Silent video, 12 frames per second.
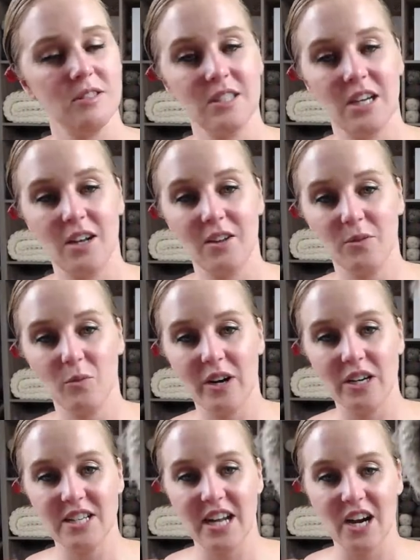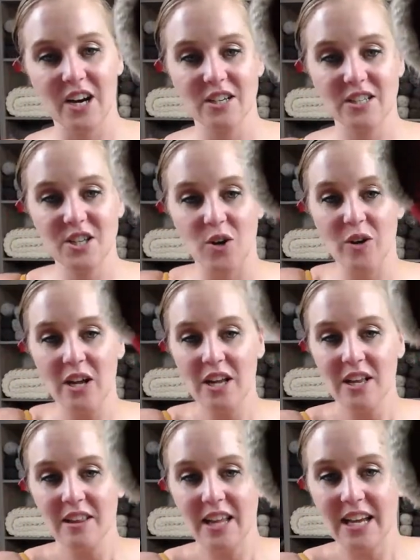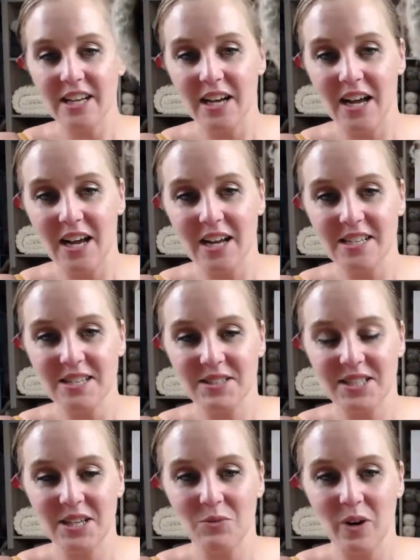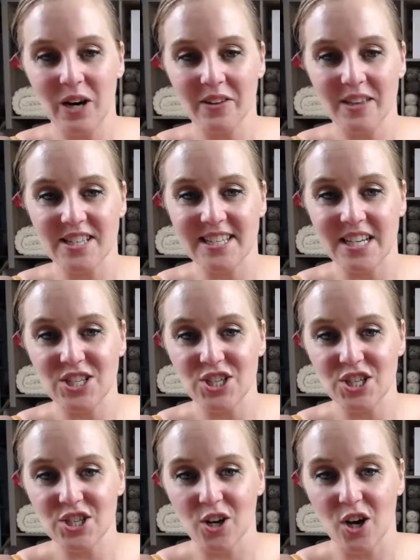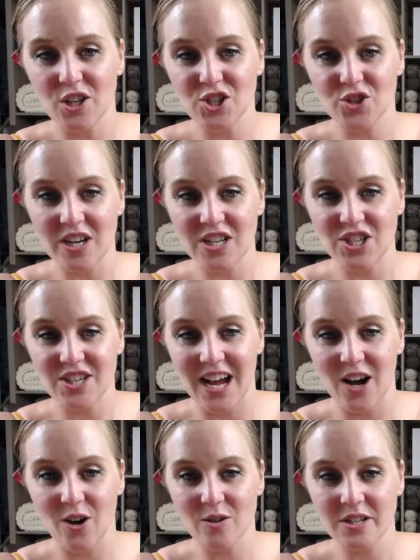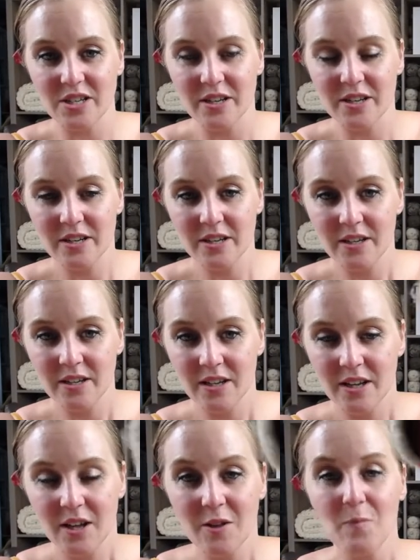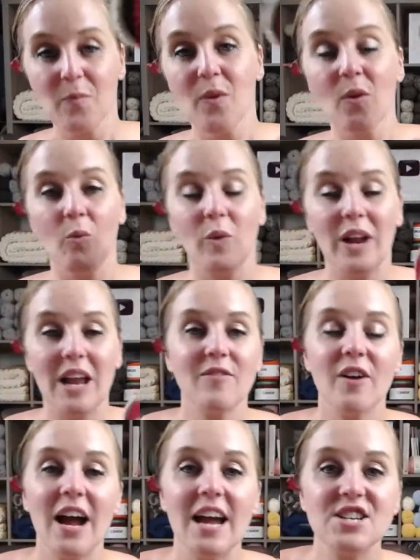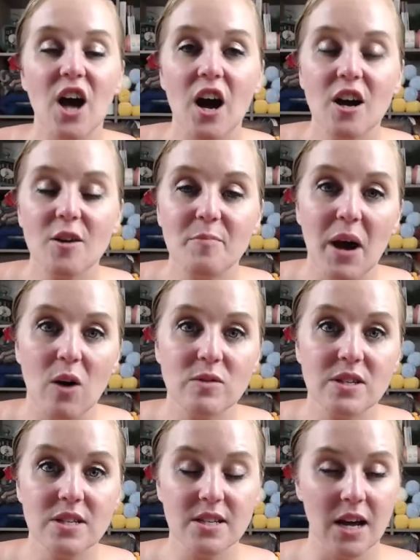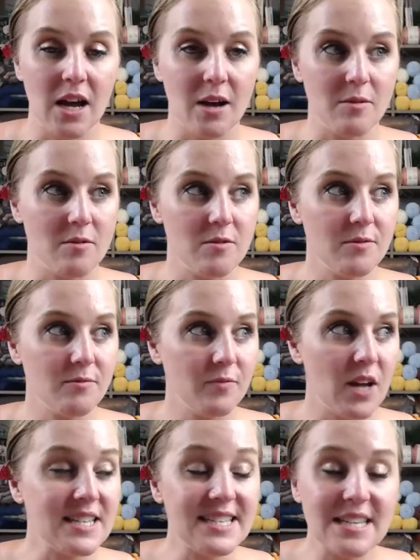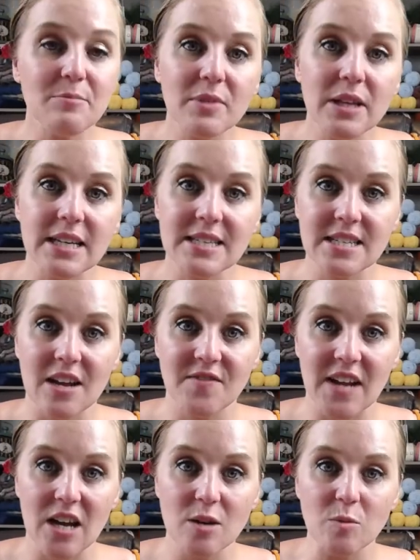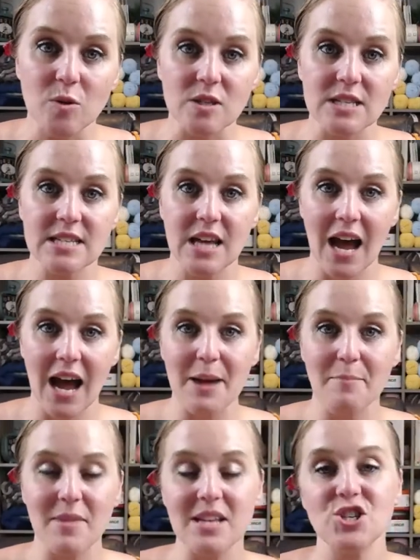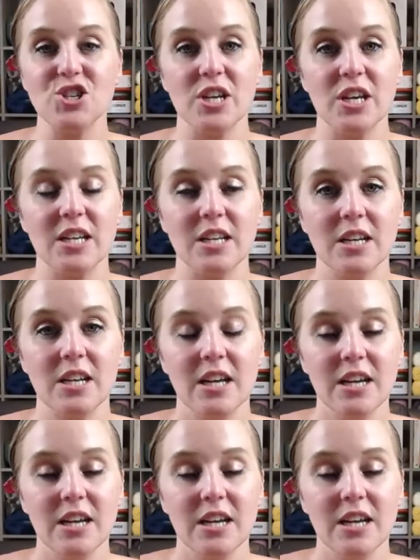got all the wear and tear. So like, uh, see where the stitches are all stretched out. Whenever I talk about uh, assembling stuffed animals, I mention